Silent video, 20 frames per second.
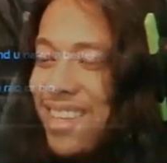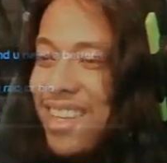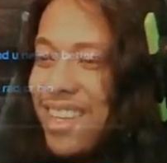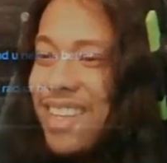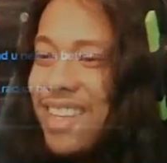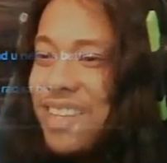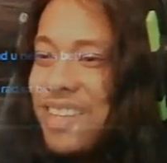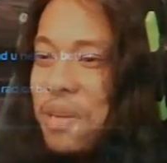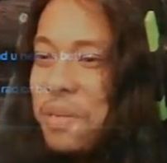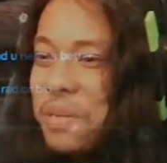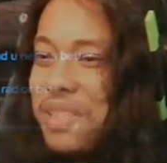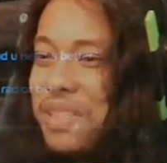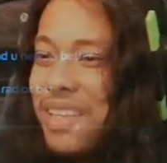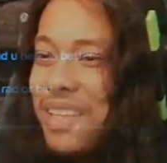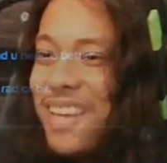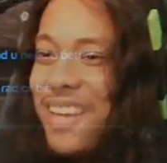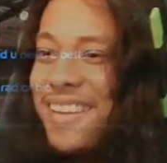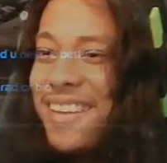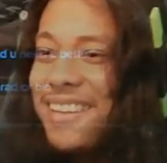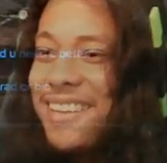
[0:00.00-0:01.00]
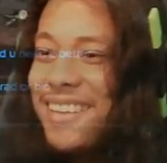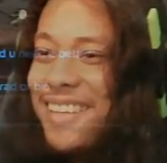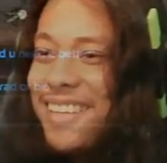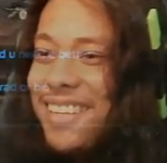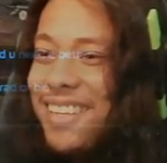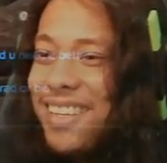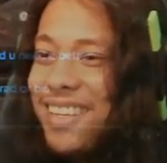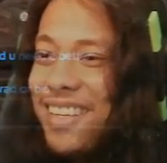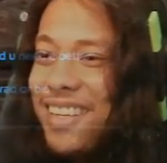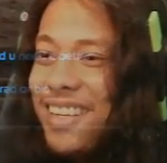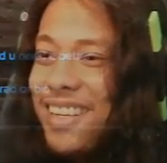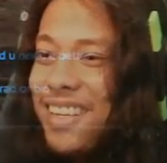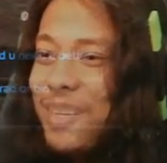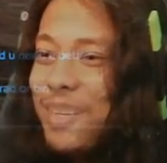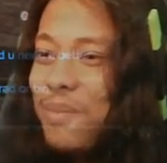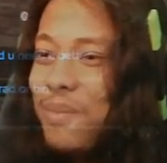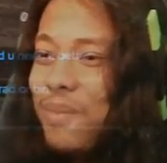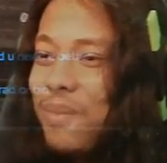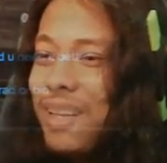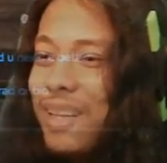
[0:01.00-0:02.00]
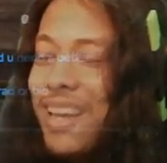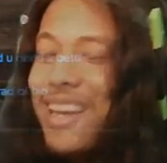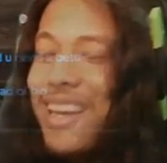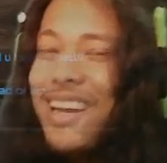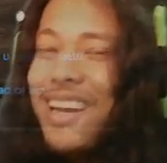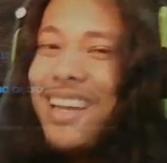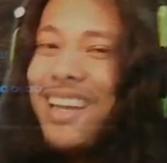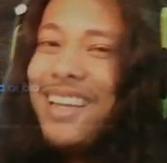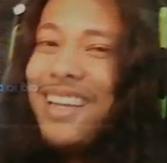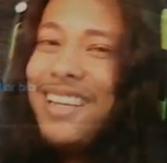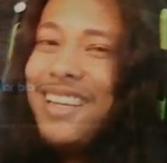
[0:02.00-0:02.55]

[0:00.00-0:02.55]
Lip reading: As I always say, play high,